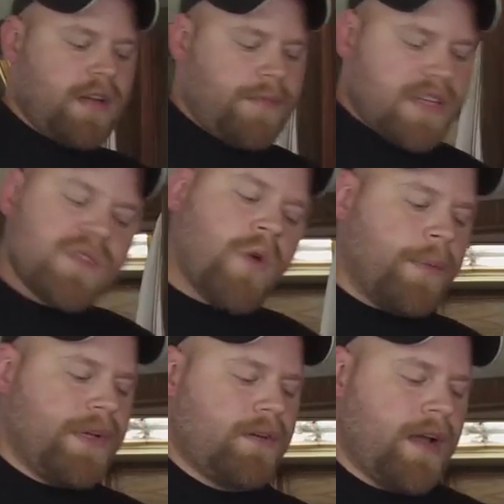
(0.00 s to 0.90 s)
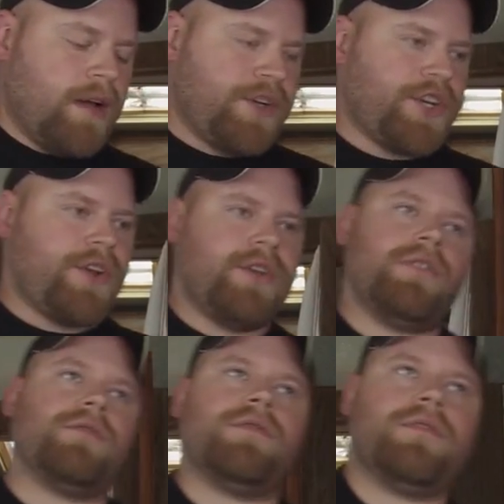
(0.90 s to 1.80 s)
going to be swapping around to show
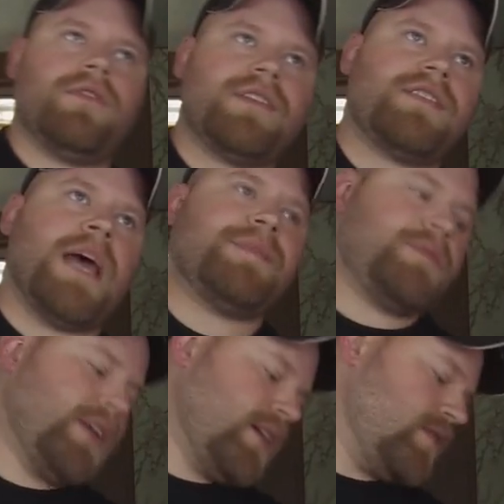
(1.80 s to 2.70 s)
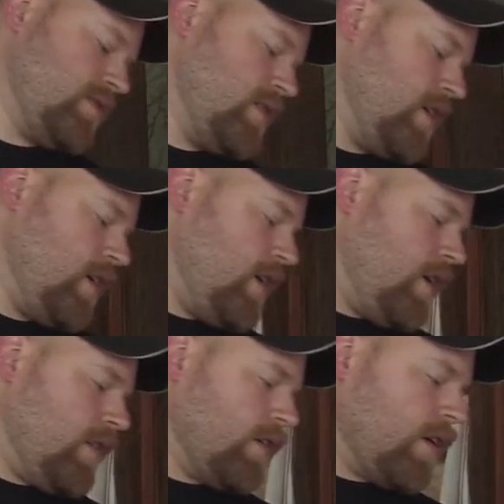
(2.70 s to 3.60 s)
you the steps because
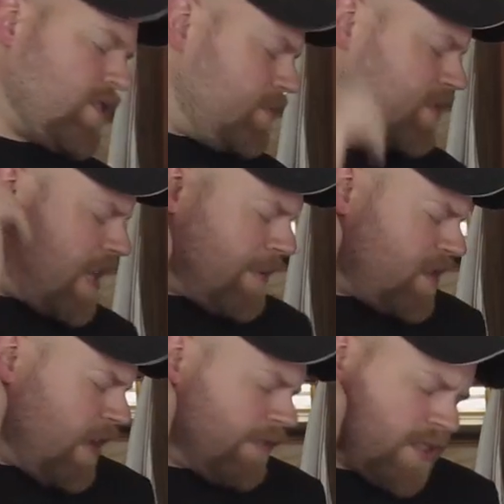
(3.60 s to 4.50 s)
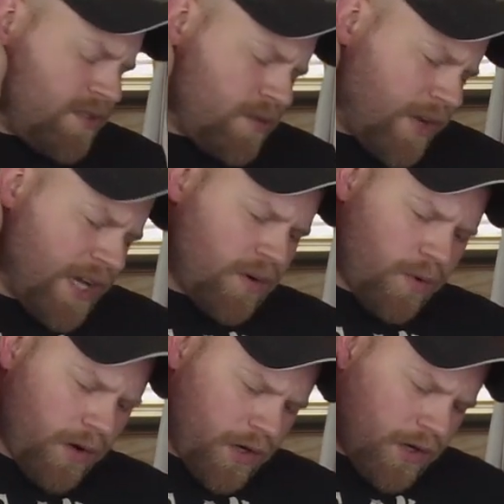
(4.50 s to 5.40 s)
there are some steps that you have to do in
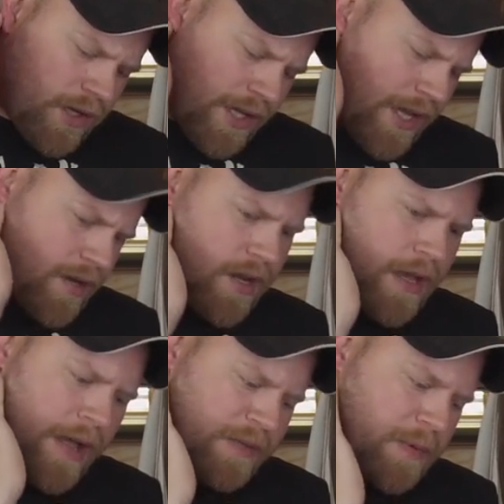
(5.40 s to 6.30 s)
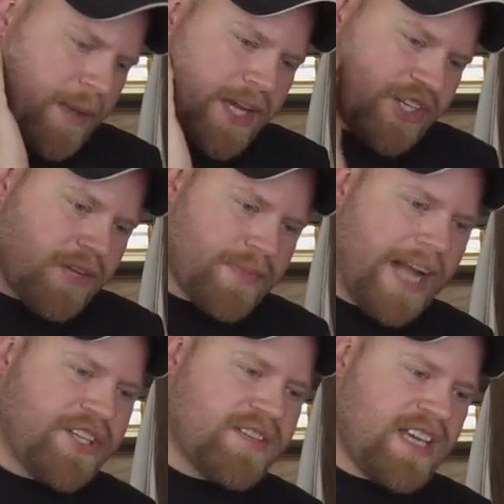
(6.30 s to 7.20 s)
order and have to be patient,
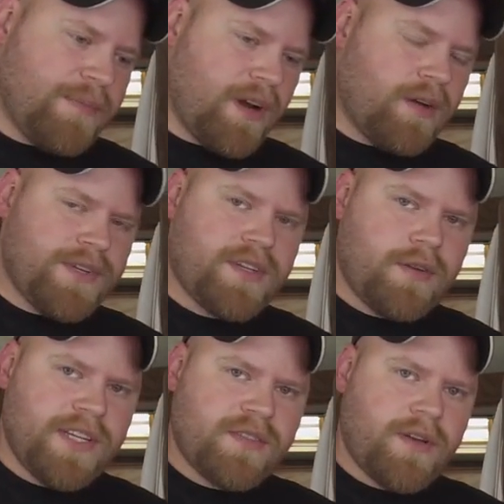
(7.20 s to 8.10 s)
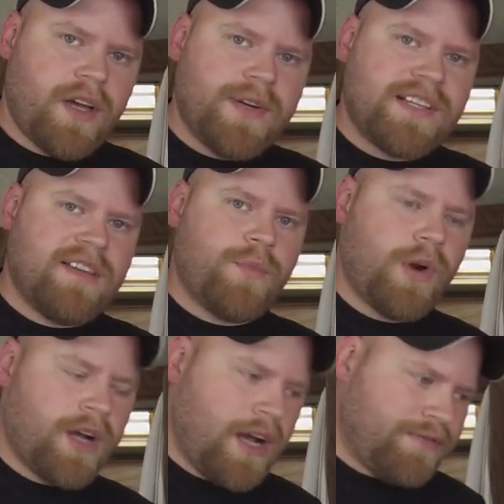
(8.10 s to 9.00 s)
but I just keep it always going, so I always have
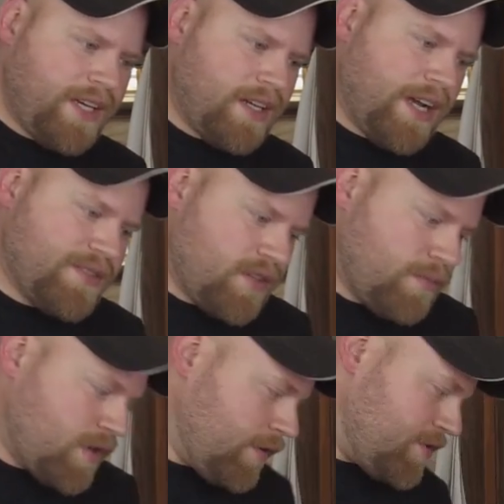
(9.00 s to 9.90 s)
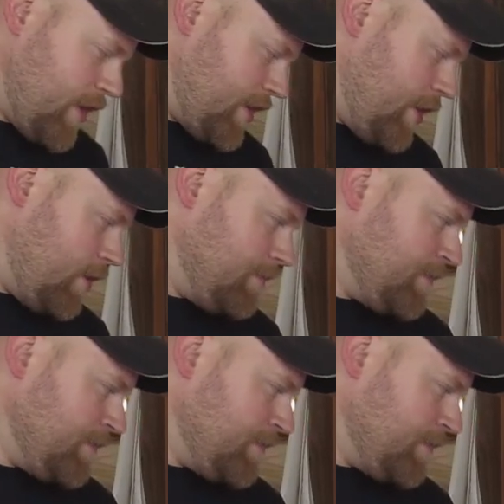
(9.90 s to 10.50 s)
more coffee and ice cubes always ready to go.